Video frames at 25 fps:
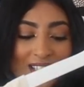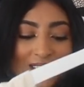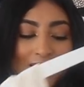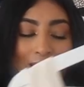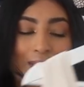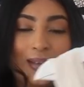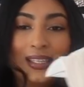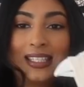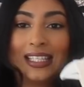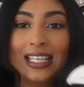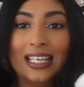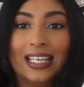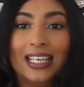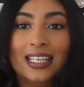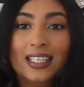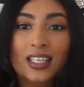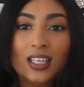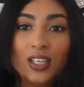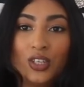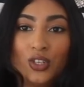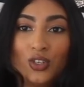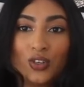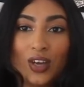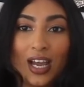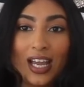So it's a
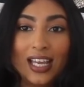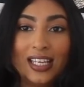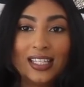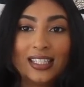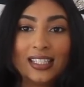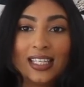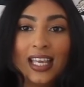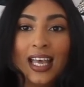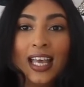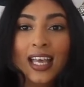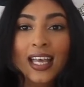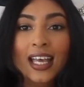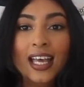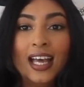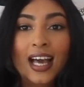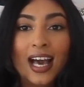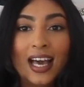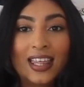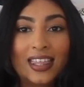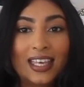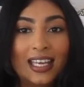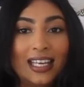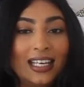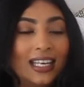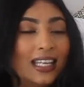linen dress
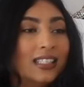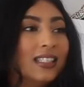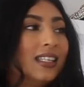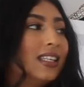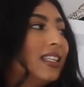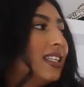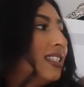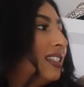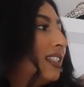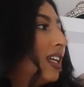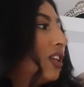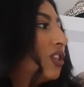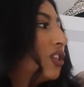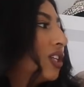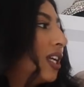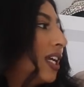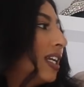I think linen is such